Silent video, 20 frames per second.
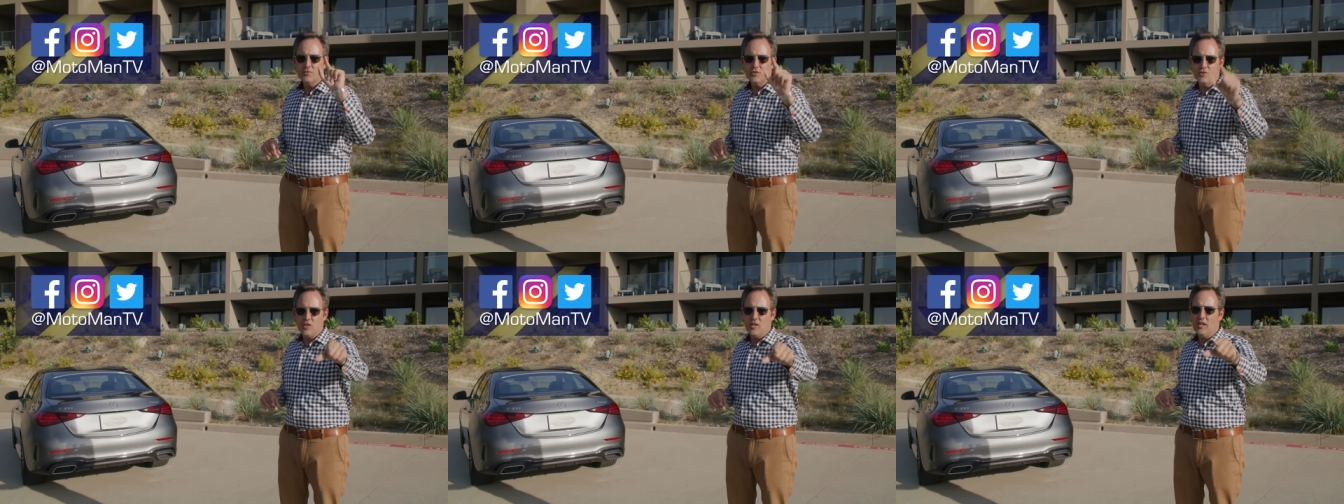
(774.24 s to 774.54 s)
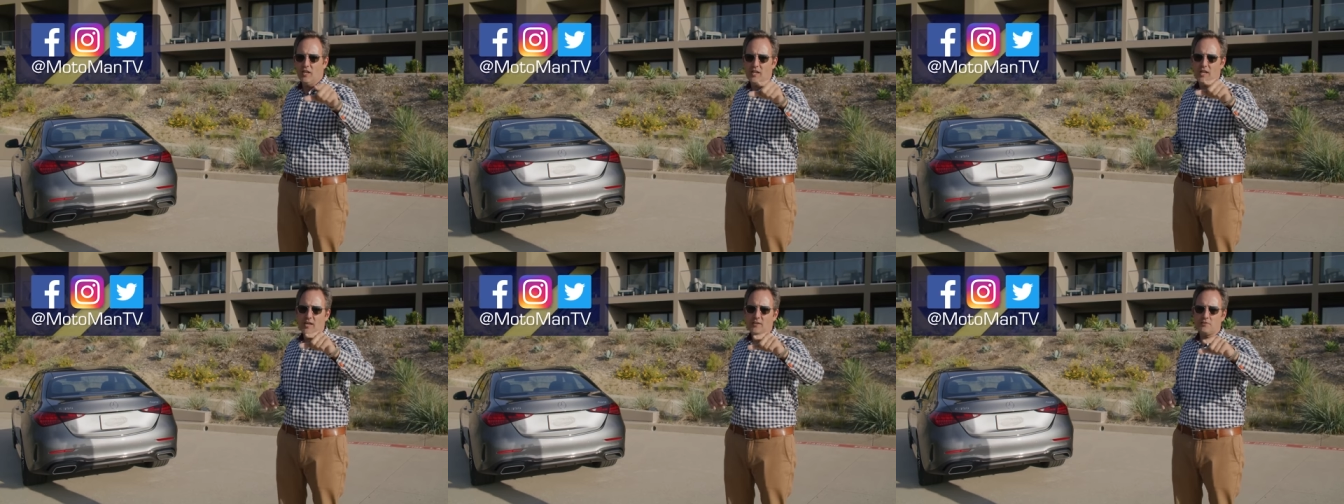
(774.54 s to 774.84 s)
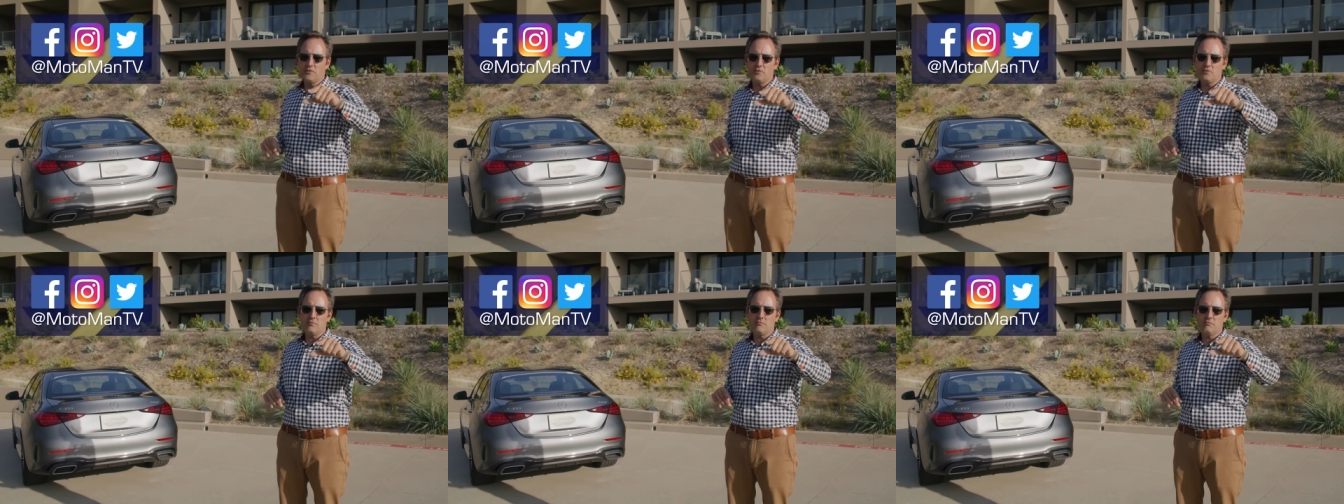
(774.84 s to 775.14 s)

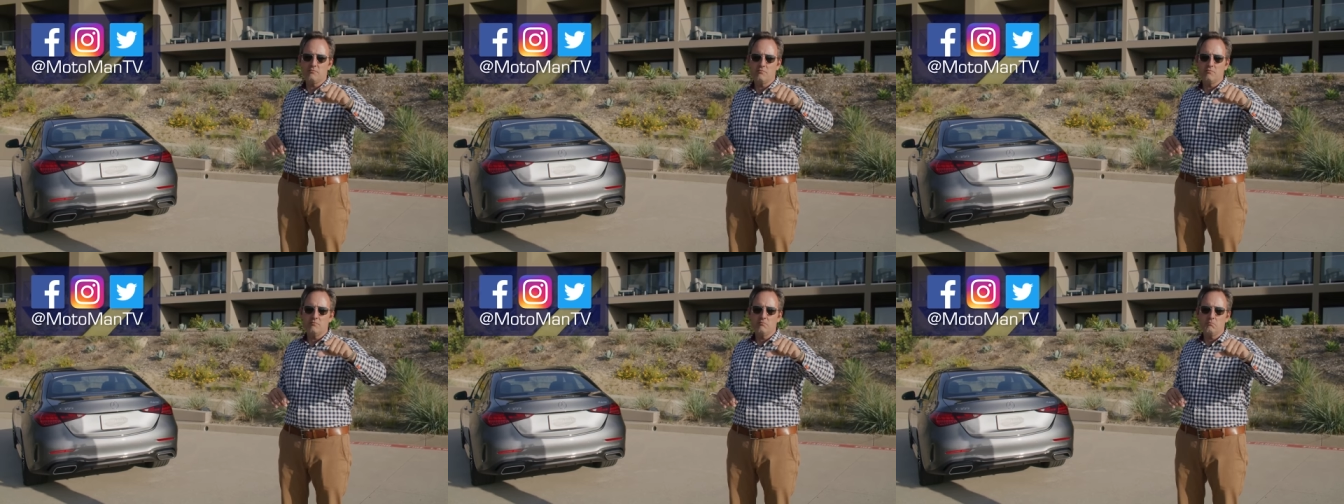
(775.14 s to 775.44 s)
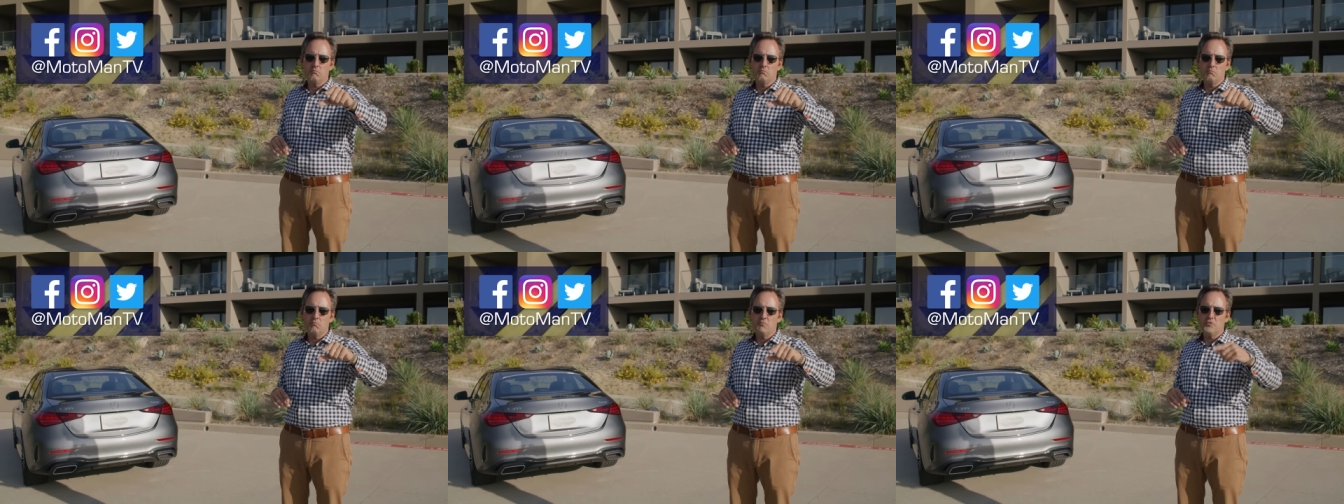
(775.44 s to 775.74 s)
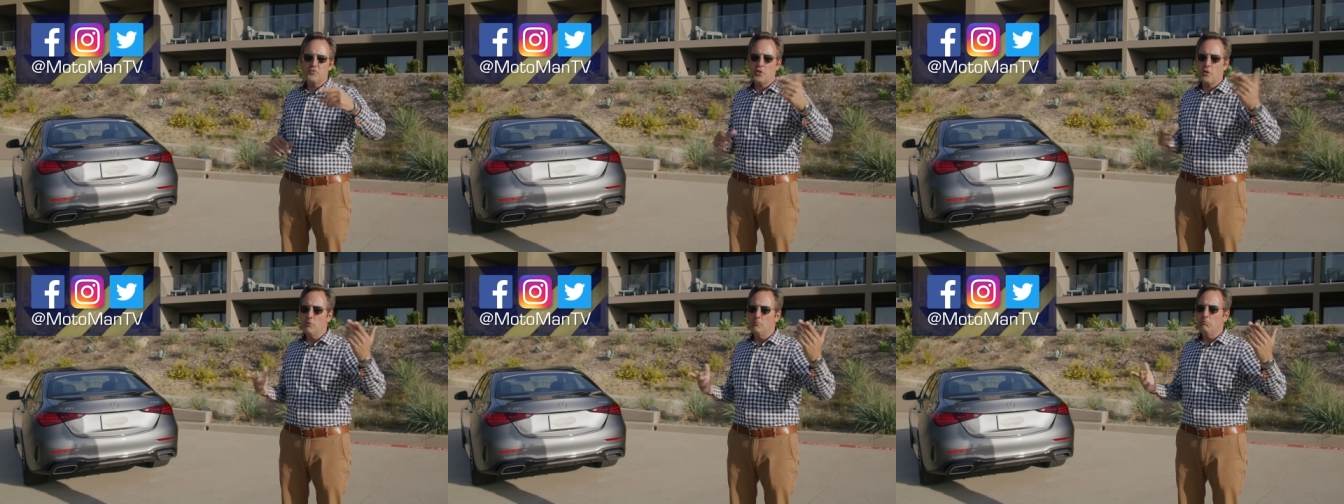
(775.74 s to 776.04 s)
GLS.
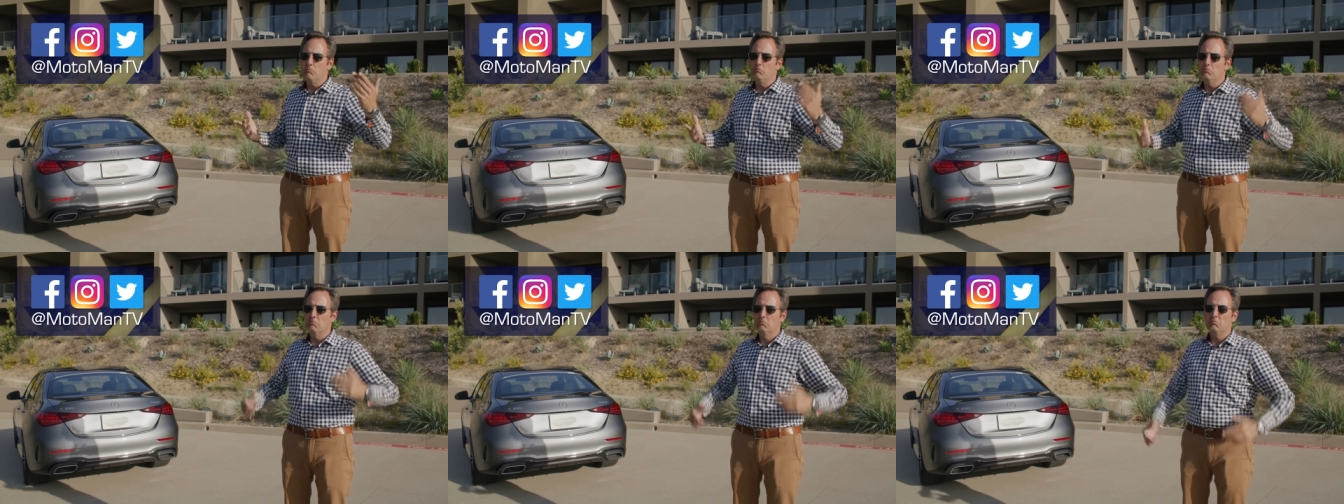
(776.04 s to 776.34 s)
So